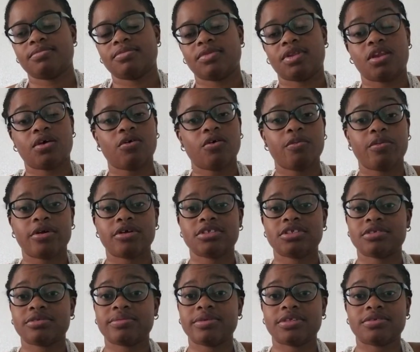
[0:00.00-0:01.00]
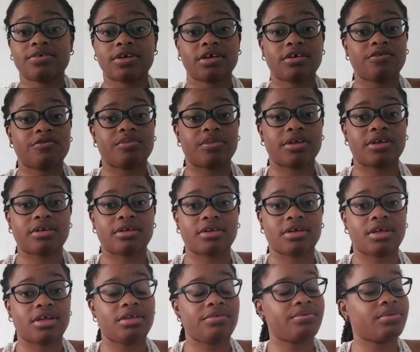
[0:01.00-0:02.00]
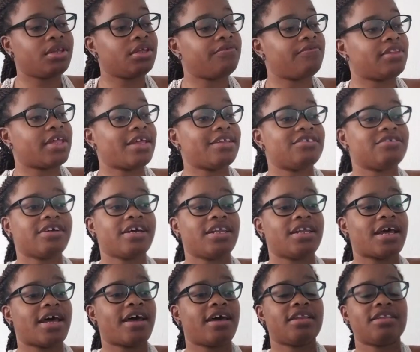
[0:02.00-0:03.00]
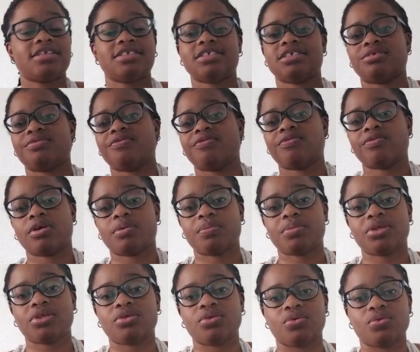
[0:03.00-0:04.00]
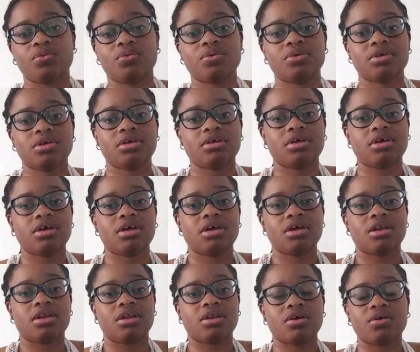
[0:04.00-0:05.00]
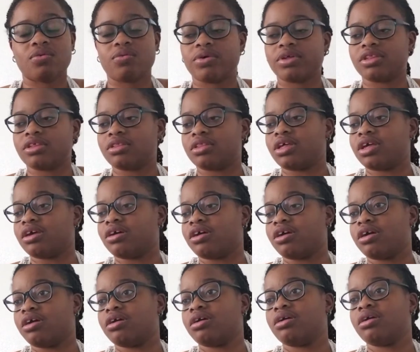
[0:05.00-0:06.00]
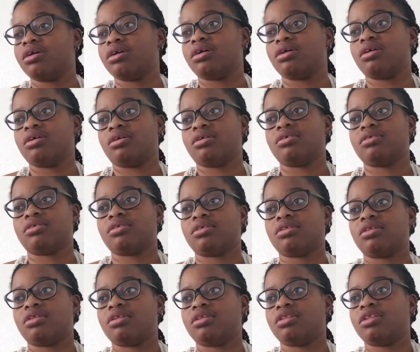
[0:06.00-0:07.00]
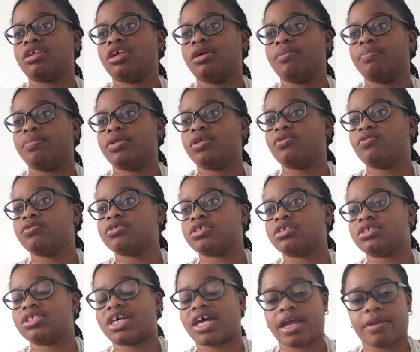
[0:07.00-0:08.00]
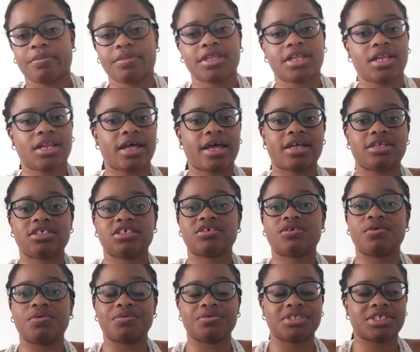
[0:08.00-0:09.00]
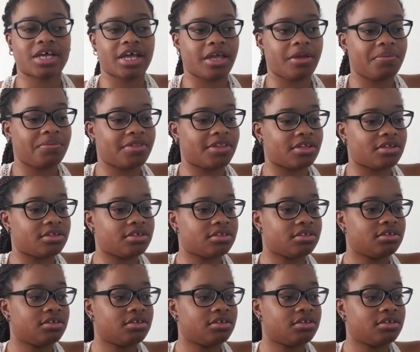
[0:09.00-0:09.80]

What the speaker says: Know a person's mental health, man. Even if they trying to hide the shit from you, know whether they are the abuser type, the latch-on type, the